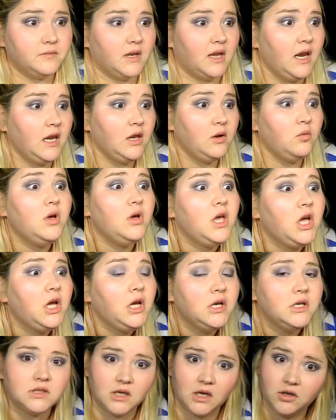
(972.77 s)

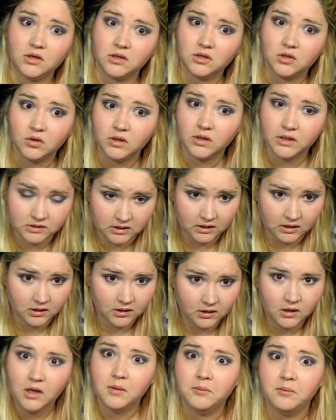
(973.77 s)
Anyways, yeah, you can totally see.
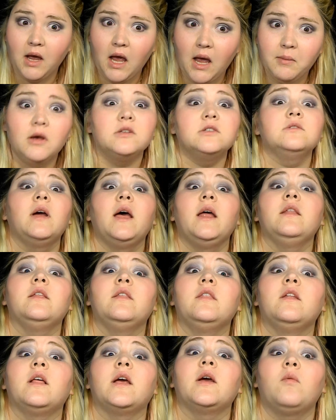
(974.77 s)
My eyeballs are red and
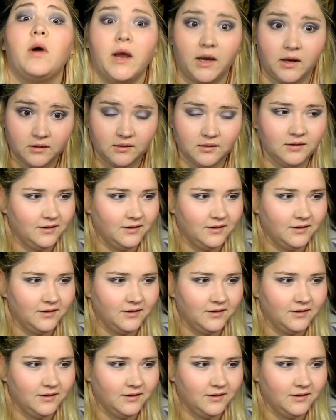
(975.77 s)
they're like white.